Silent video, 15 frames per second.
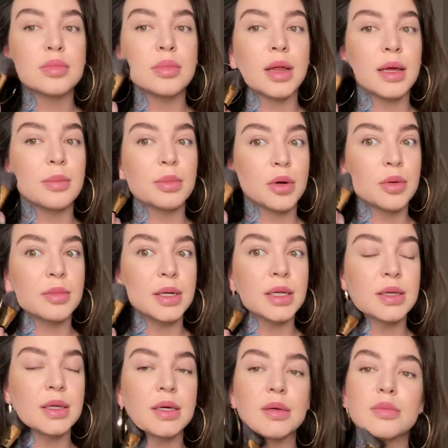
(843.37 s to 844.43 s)
like
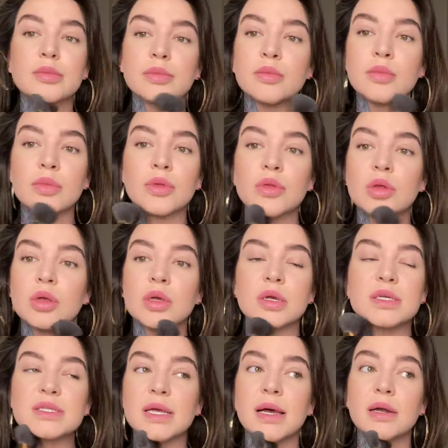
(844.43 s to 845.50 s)
permanently
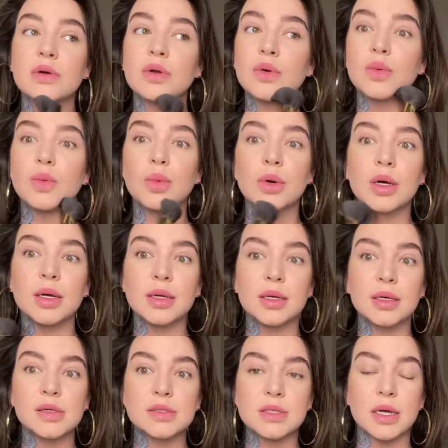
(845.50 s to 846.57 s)
because I don't know what
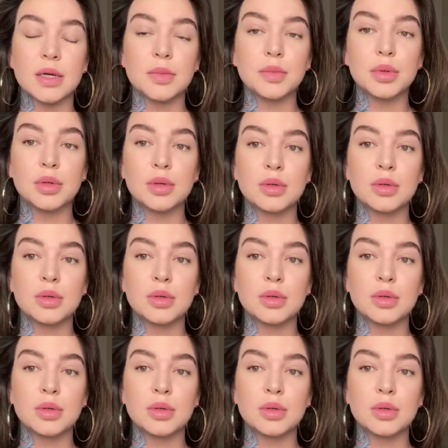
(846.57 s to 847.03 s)
is up